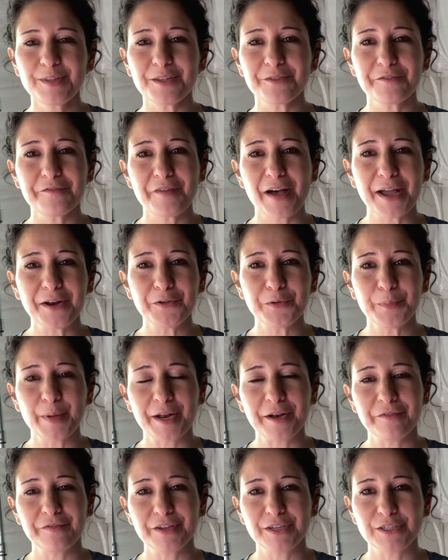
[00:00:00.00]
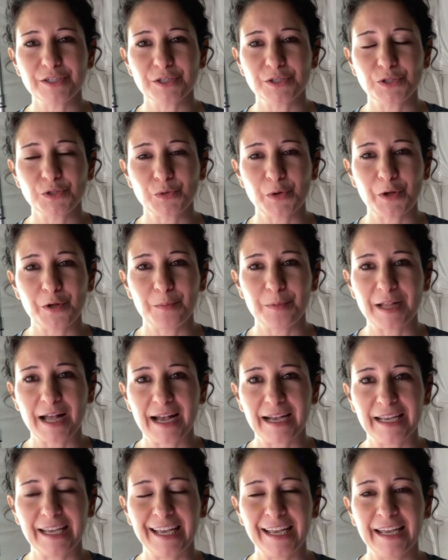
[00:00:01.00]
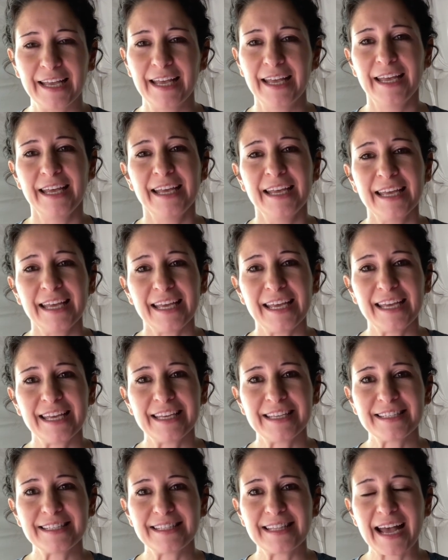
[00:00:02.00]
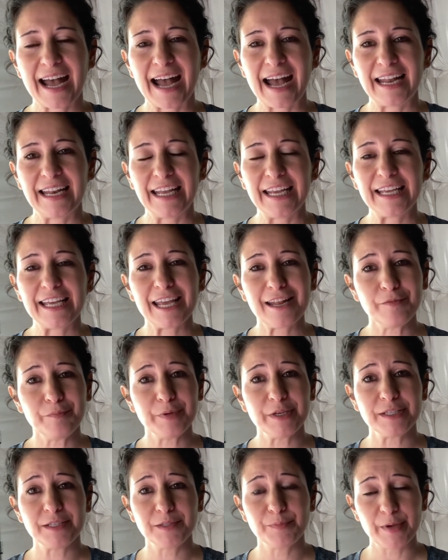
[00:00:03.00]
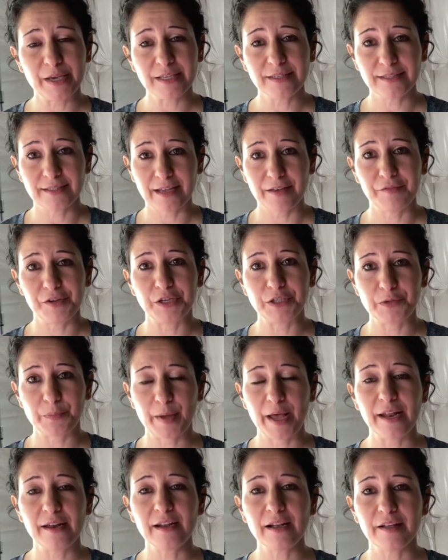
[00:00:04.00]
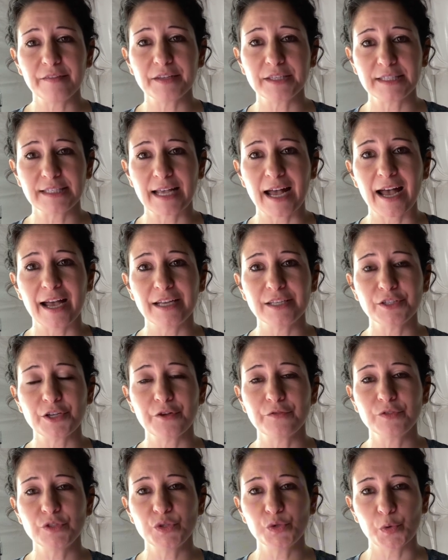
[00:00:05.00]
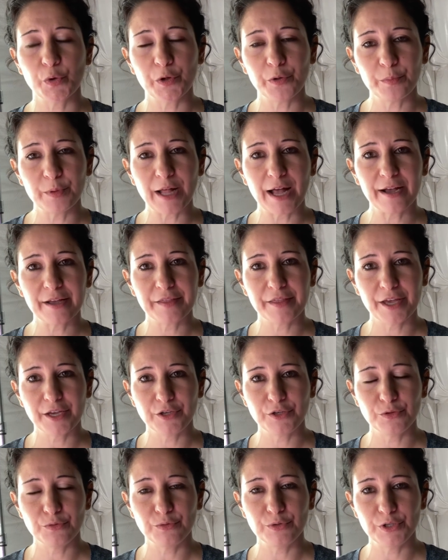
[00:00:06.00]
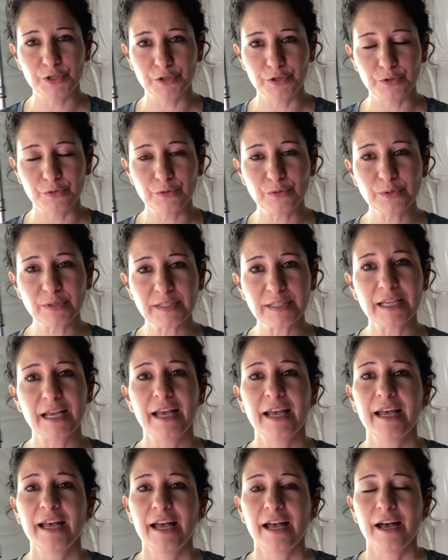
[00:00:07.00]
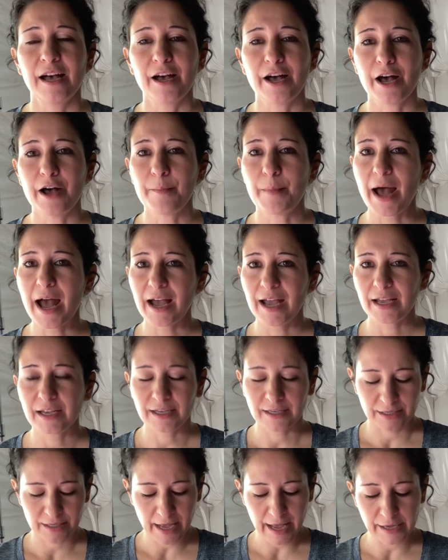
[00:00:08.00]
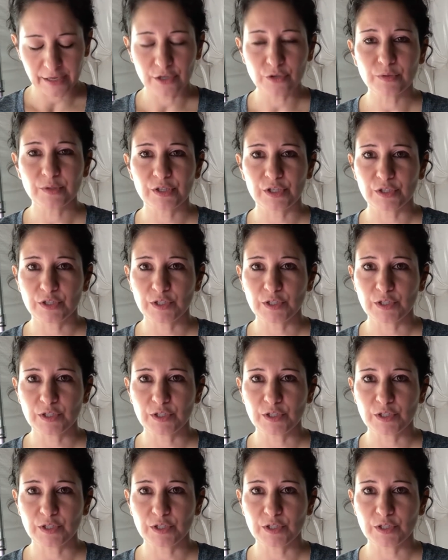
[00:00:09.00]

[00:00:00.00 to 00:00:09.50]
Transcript: The final benefit to soil blocking is that it can be space saving depending on the size of soil block that you use. I use the